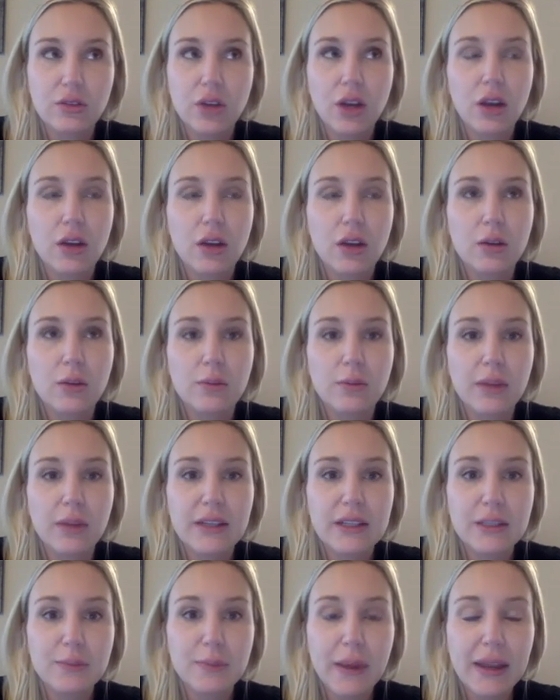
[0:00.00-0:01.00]
um,
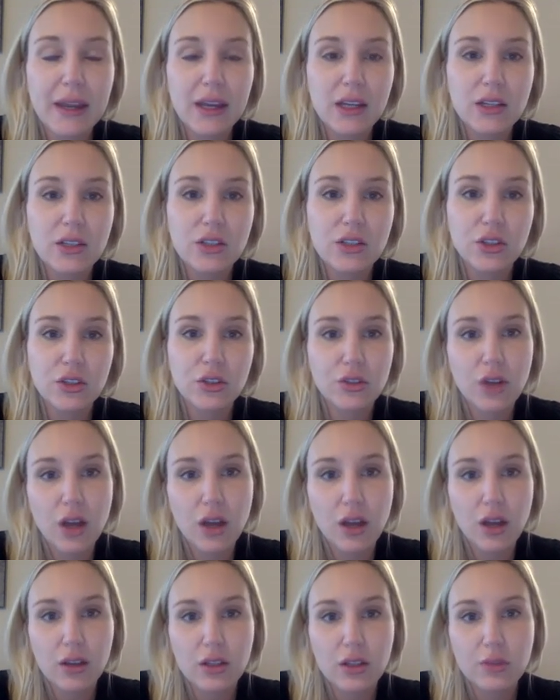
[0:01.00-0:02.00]
expand your
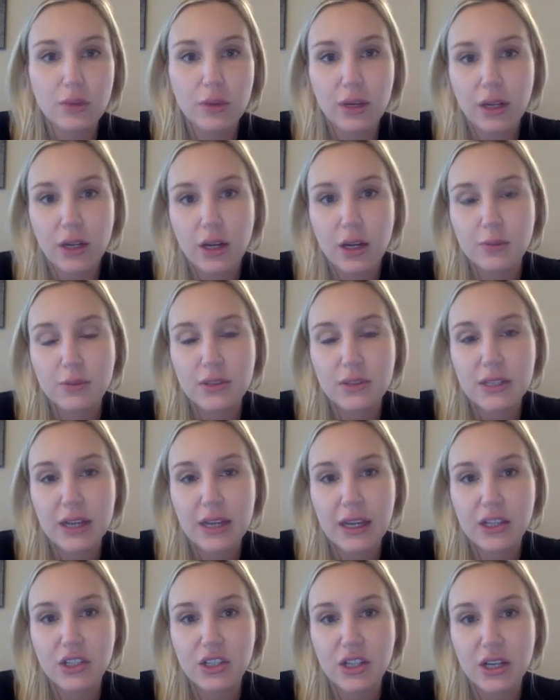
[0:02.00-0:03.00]
knowledge when it comes to
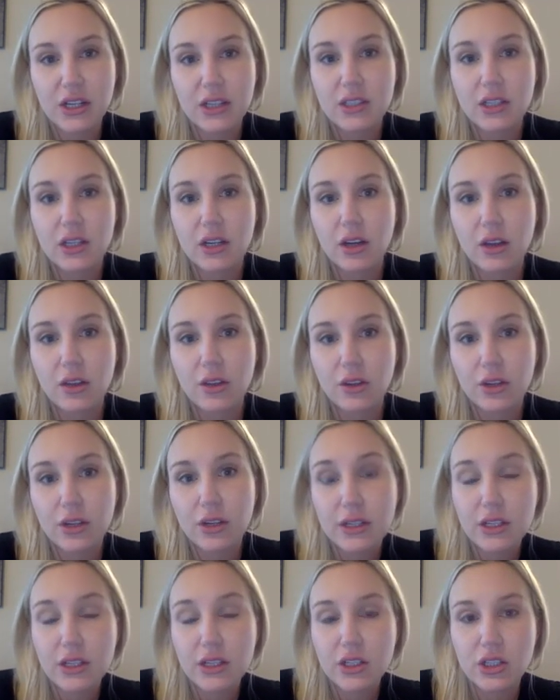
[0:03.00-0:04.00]
HS and other
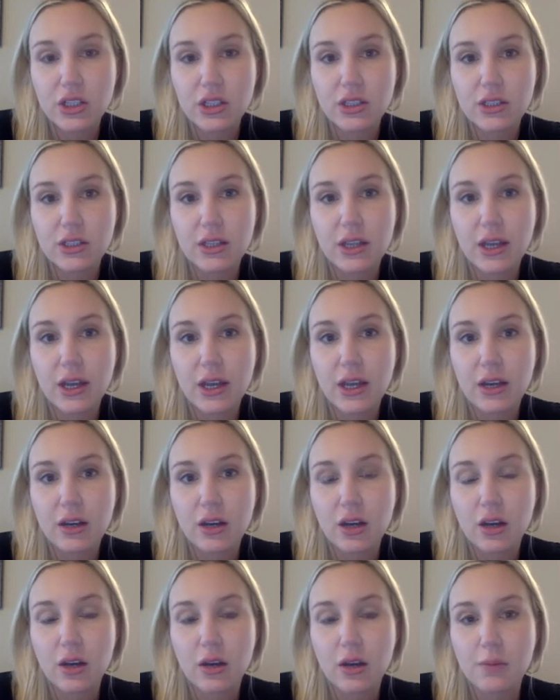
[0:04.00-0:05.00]
conditions that
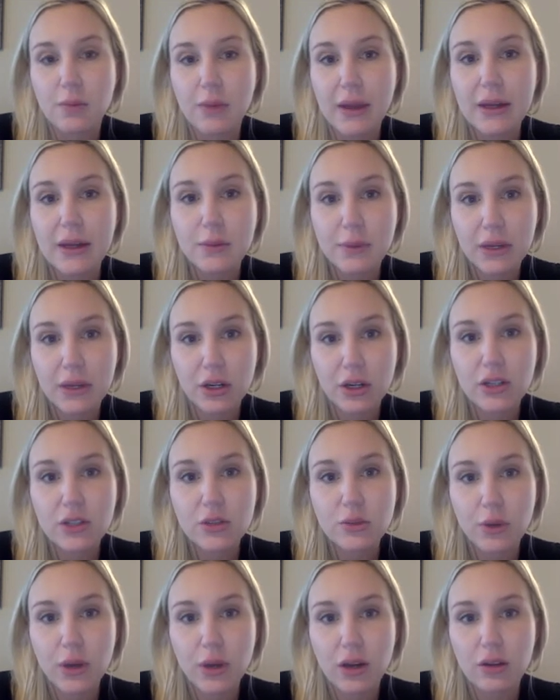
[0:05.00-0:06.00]
uh, might appear as
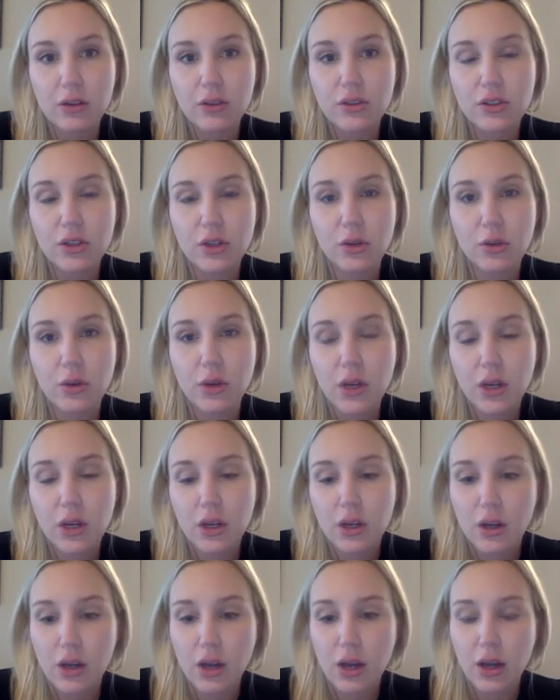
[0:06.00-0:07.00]
well. So
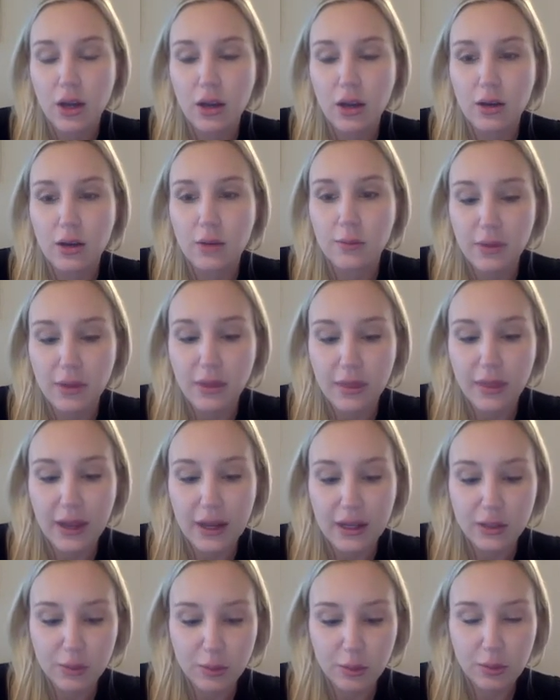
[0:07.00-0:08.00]
um,
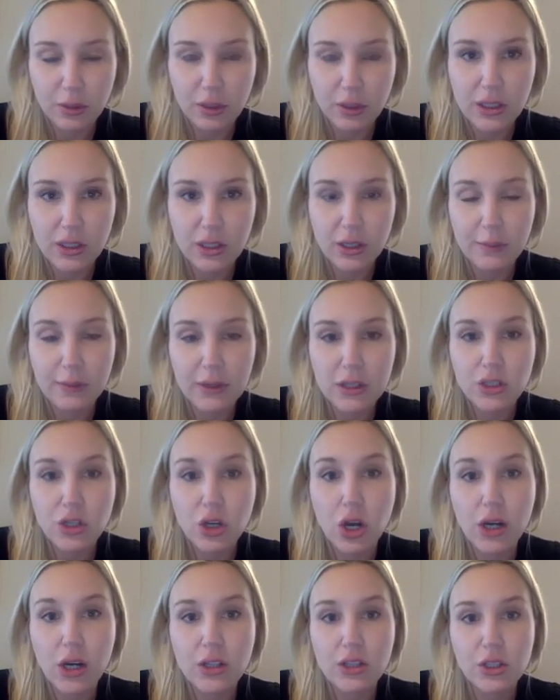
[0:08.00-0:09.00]
that's what we're gonna i'm gonna
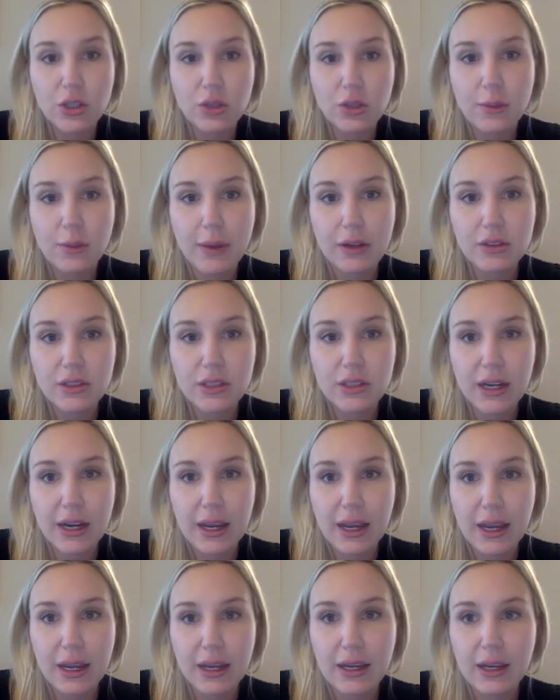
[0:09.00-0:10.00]
talk to you about
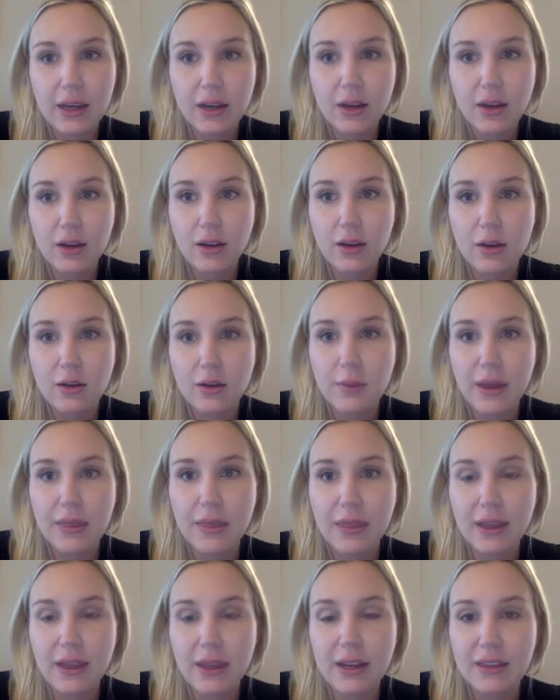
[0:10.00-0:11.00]
today um,
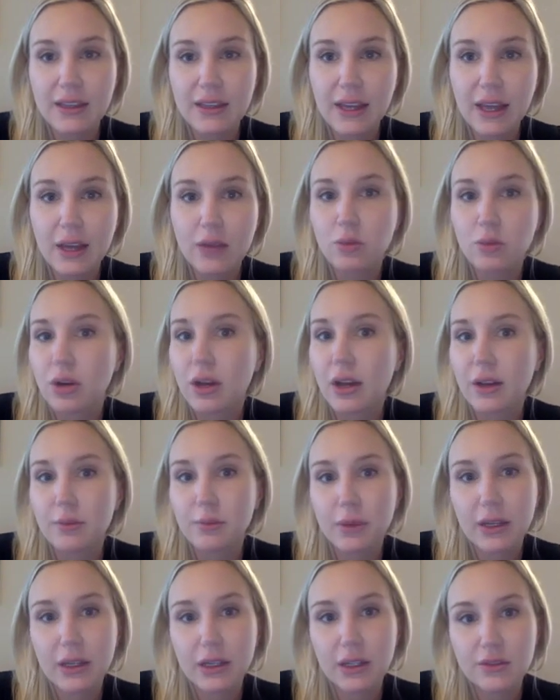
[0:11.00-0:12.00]
and then at the end we'll have
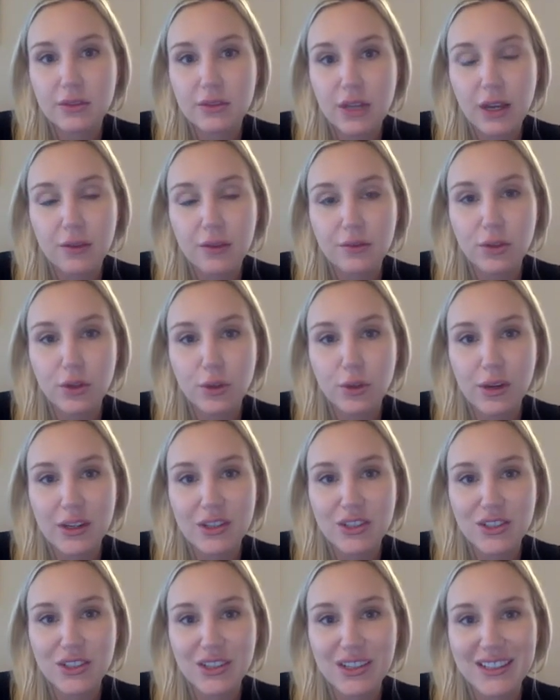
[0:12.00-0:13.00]
plenty of time for
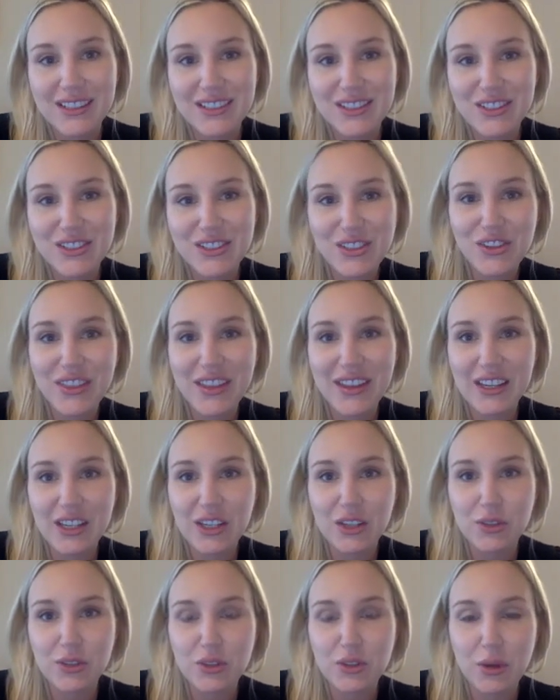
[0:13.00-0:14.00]
questions so thank
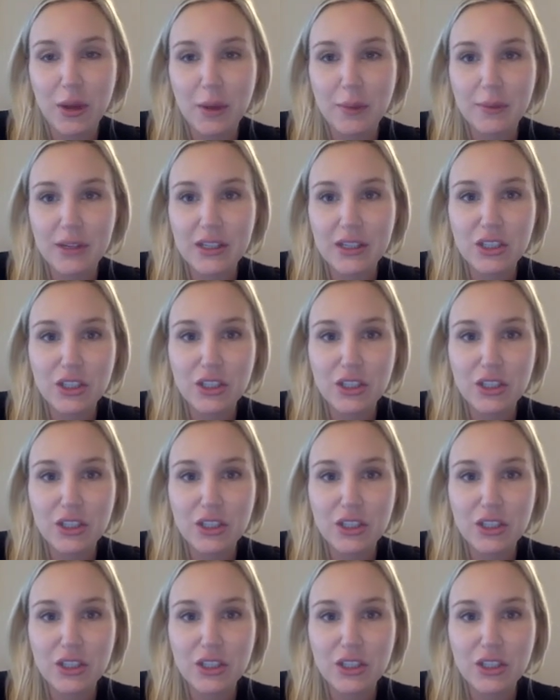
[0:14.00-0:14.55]
you so i'm gonna